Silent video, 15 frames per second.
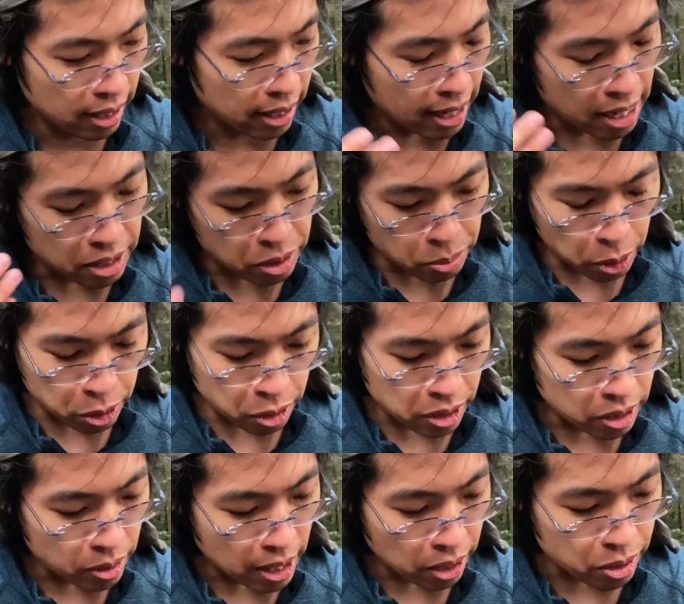It has these
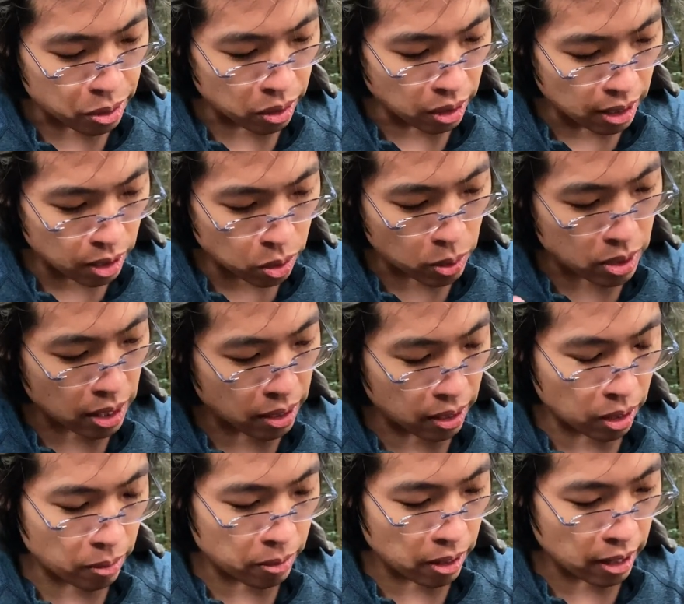multi-directional lugs, which I
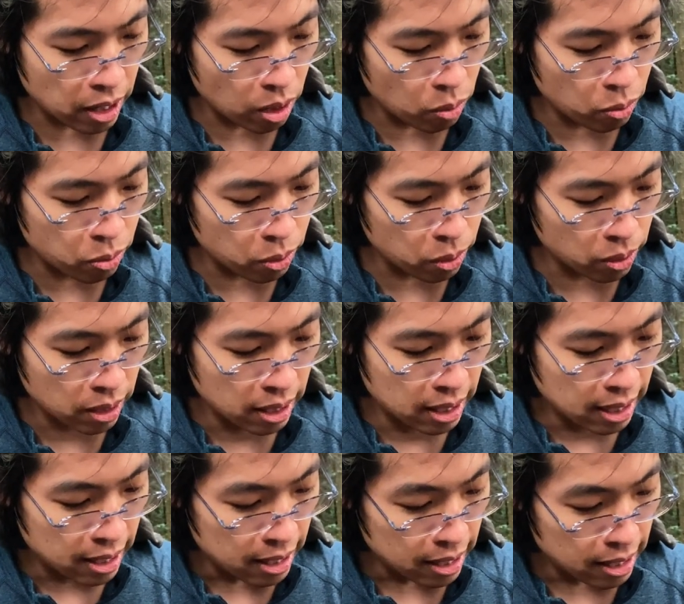think are very helpful.
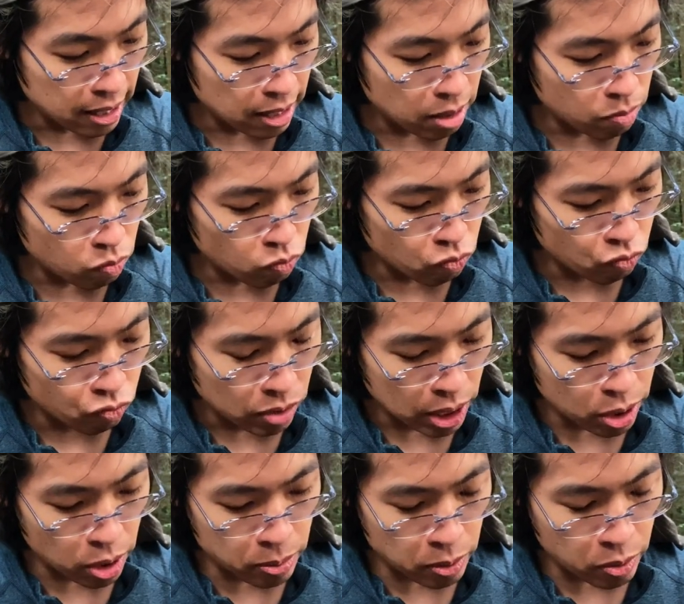In
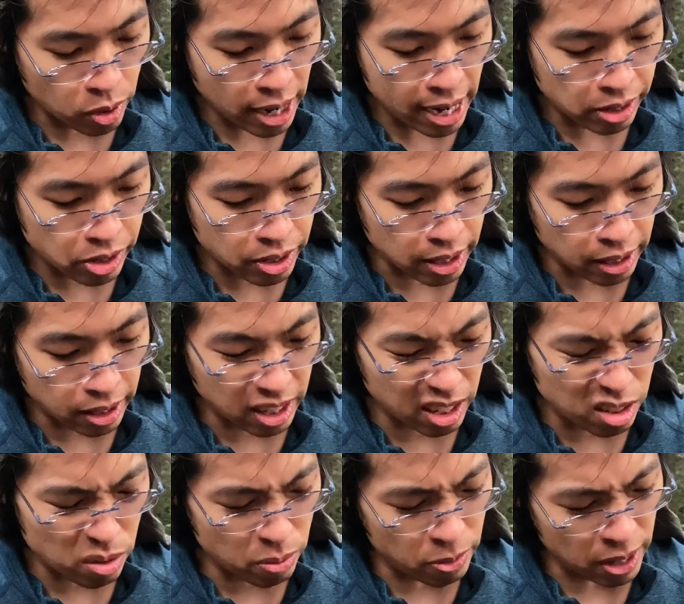terms of traction, I think
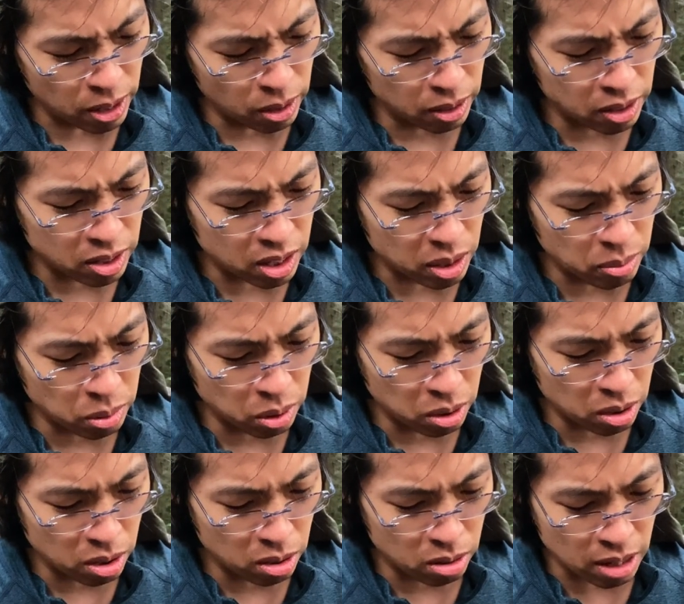it's fairly
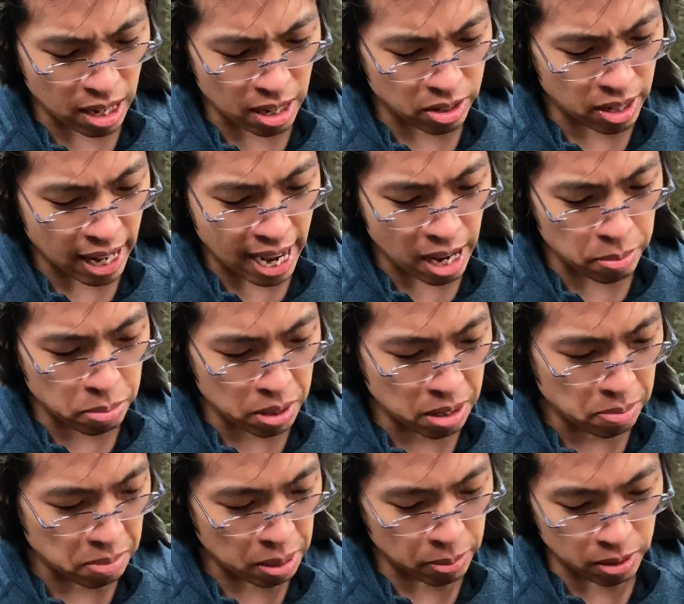similar as it had
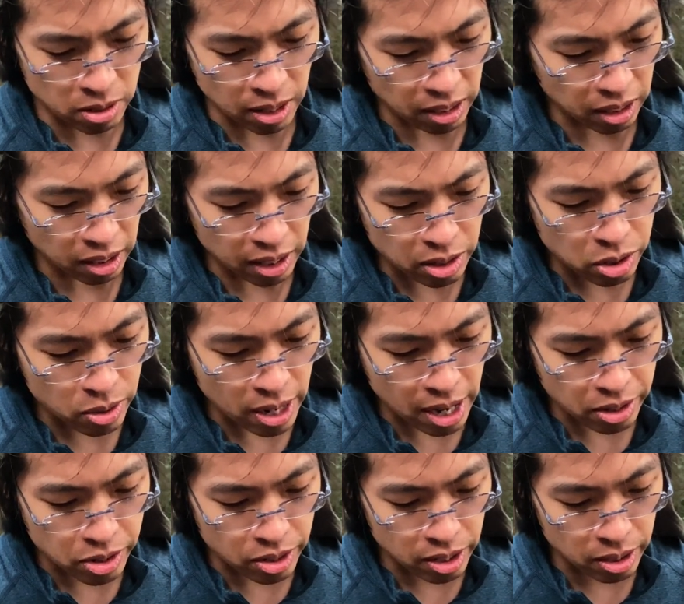been, maybe slightly less
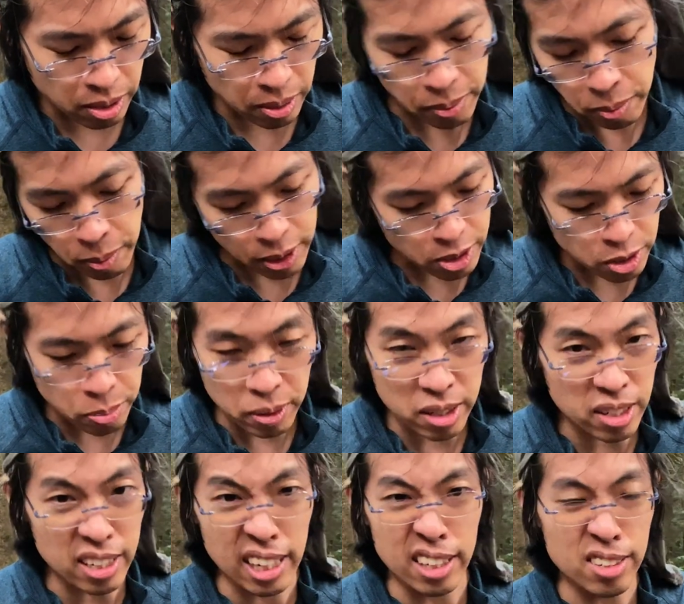traction, and it might just be
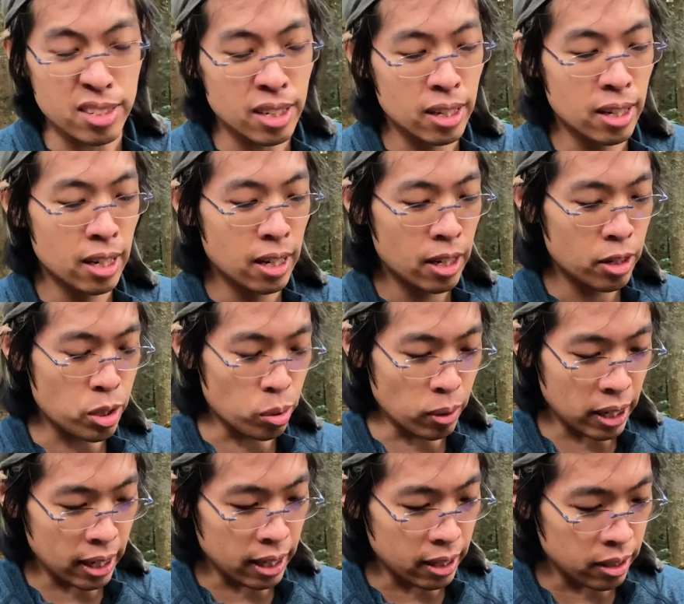today's
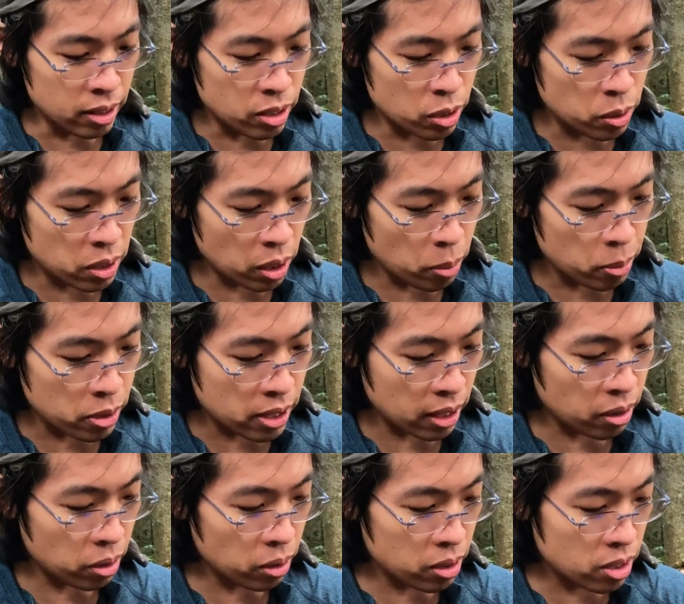terrain is,
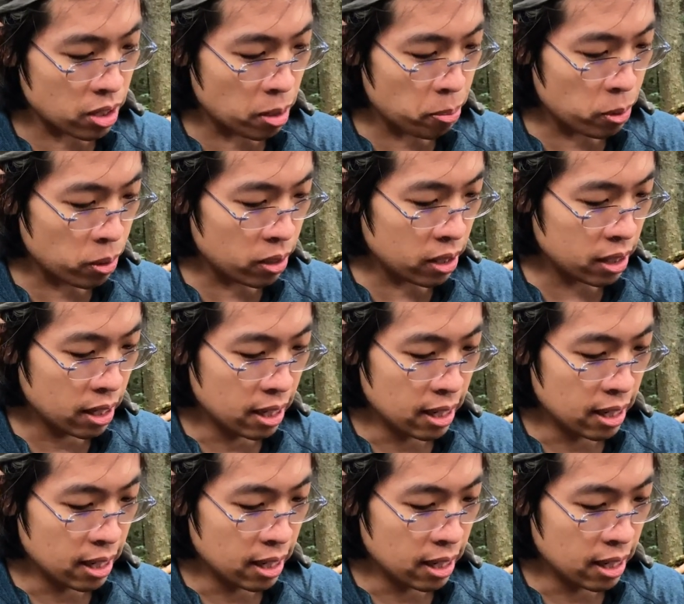particularly slippery.